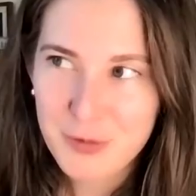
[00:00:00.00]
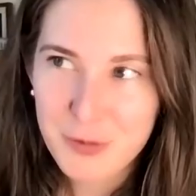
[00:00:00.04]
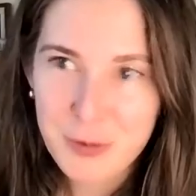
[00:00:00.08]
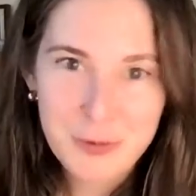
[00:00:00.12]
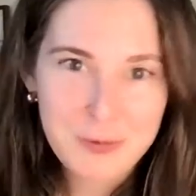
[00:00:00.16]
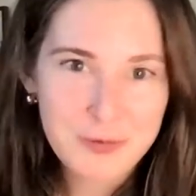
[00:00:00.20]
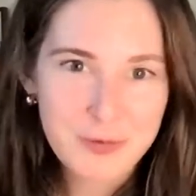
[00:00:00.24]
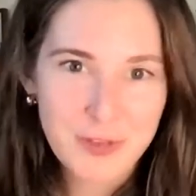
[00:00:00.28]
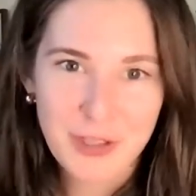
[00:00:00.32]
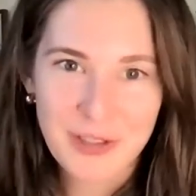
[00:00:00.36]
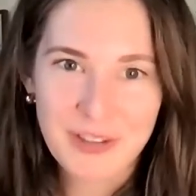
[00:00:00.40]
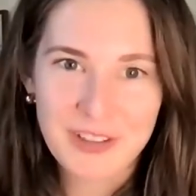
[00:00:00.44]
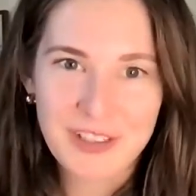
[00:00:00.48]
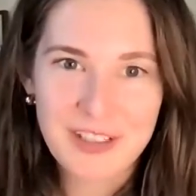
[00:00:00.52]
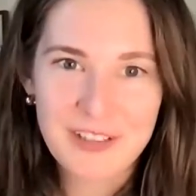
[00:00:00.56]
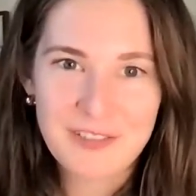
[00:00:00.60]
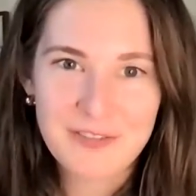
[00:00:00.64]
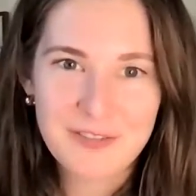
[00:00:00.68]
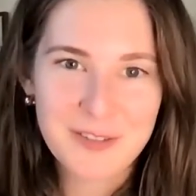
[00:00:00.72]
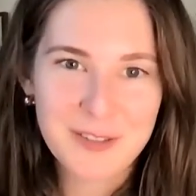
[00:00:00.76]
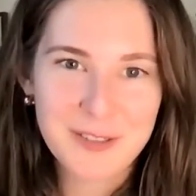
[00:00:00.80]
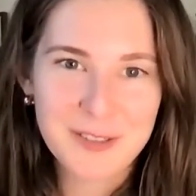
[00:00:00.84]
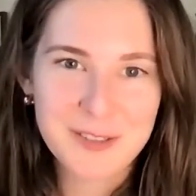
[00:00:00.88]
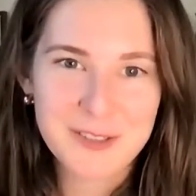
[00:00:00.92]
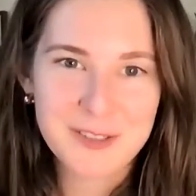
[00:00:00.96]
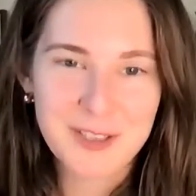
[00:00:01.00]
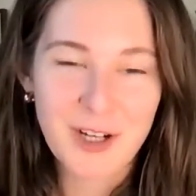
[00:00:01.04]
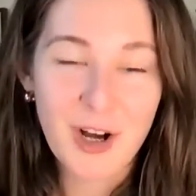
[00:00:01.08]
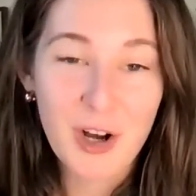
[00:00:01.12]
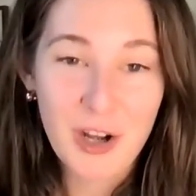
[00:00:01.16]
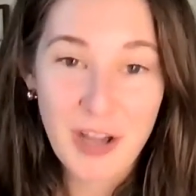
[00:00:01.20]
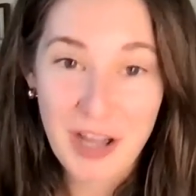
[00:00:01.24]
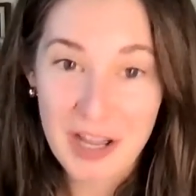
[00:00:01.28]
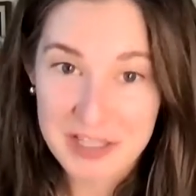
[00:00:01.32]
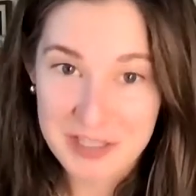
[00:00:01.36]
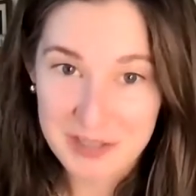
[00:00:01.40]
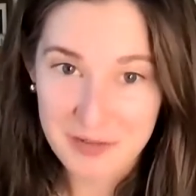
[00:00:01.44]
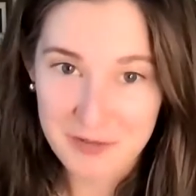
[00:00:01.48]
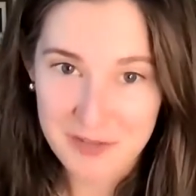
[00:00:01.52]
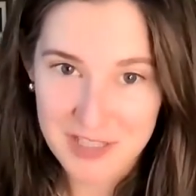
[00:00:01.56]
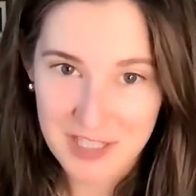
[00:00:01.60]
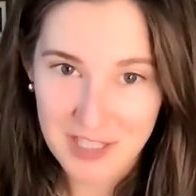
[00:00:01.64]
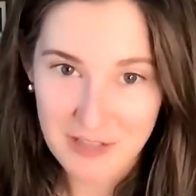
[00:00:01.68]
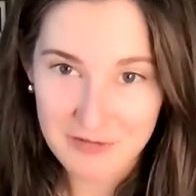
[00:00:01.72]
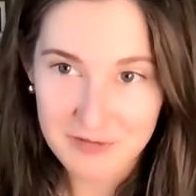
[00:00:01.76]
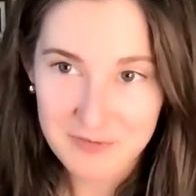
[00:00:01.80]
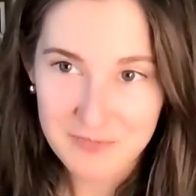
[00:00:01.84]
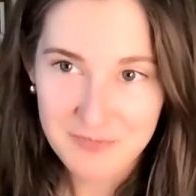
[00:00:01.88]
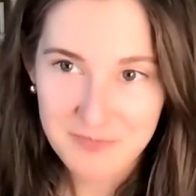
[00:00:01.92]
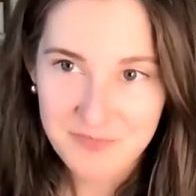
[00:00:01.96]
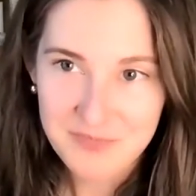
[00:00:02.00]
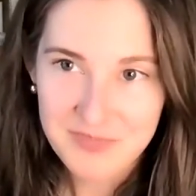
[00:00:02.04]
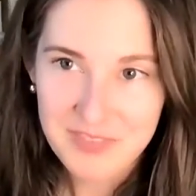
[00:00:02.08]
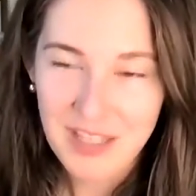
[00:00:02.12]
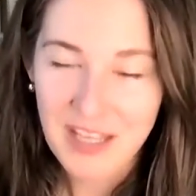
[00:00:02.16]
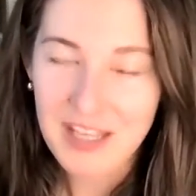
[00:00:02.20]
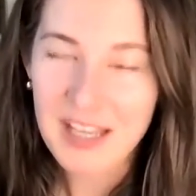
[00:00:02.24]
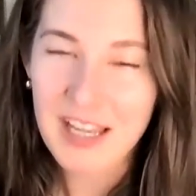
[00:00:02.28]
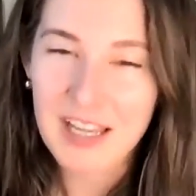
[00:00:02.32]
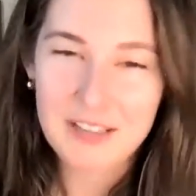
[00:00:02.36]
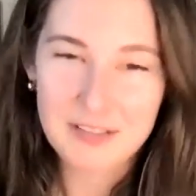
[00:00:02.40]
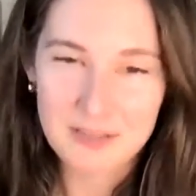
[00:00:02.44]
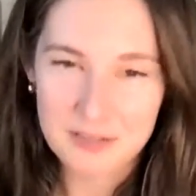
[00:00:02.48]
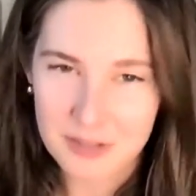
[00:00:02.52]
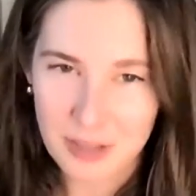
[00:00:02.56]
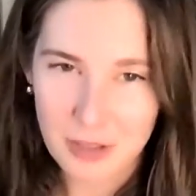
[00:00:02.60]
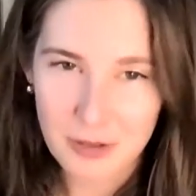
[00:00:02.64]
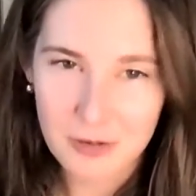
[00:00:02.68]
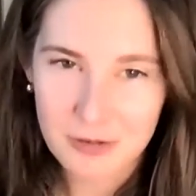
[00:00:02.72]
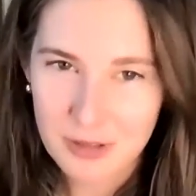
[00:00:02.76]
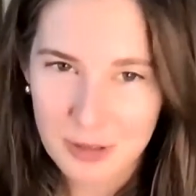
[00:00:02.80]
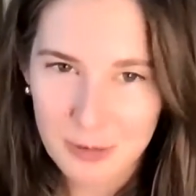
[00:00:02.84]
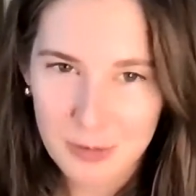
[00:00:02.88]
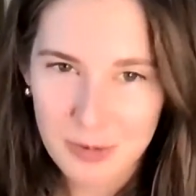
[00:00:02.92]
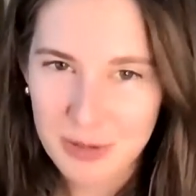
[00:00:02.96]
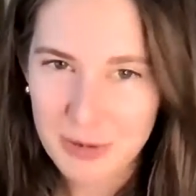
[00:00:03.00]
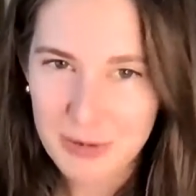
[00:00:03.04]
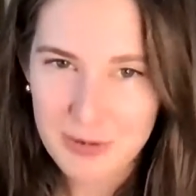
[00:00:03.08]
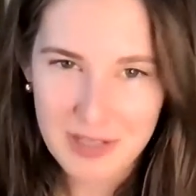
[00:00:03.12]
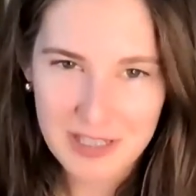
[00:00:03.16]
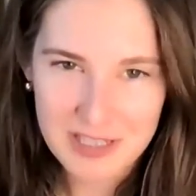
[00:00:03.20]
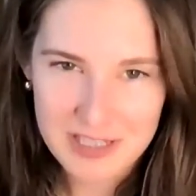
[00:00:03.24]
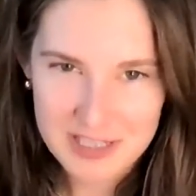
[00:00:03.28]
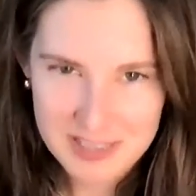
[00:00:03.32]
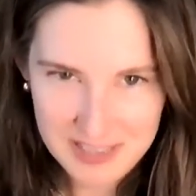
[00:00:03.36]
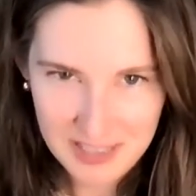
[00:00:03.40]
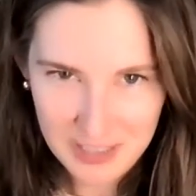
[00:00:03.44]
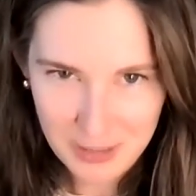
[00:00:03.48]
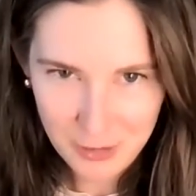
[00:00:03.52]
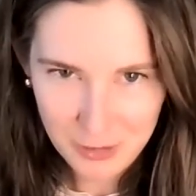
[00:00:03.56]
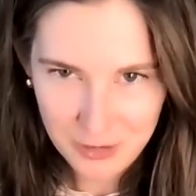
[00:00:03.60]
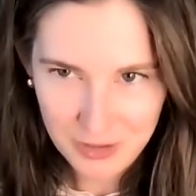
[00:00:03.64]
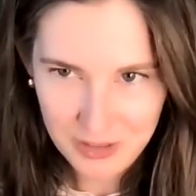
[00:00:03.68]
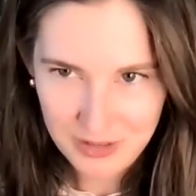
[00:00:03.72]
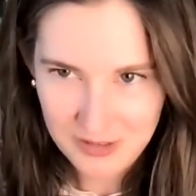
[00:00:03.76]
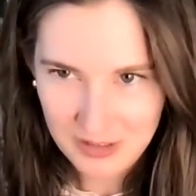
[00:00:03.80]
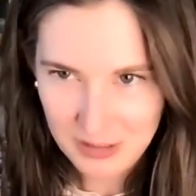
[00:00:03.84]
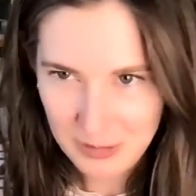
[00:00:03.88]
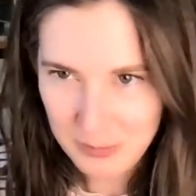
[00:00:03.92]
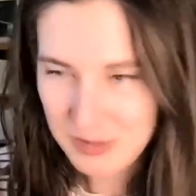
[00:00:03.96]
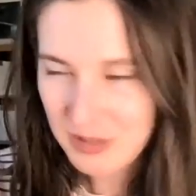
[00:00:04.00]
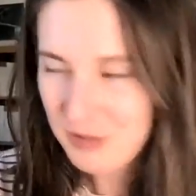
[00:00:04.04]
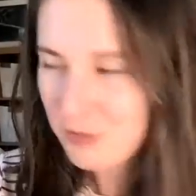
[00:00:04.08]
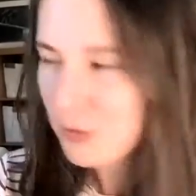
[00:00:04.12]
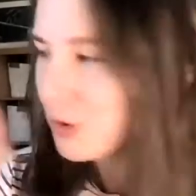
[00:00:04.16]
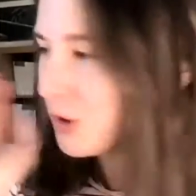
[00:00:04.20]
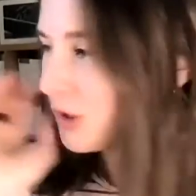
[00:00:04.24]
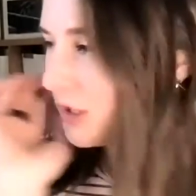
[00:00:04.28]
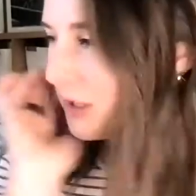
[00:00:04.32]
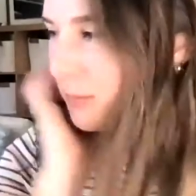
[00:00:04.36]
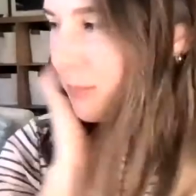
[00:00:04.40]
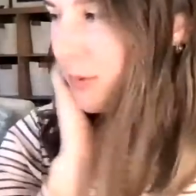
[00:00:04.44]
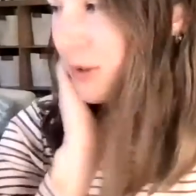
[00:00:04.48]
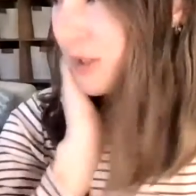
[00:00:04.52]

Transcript: food friendly for all kinds of stuff. Again, don't go put it with like a steak or anything, but if you're going to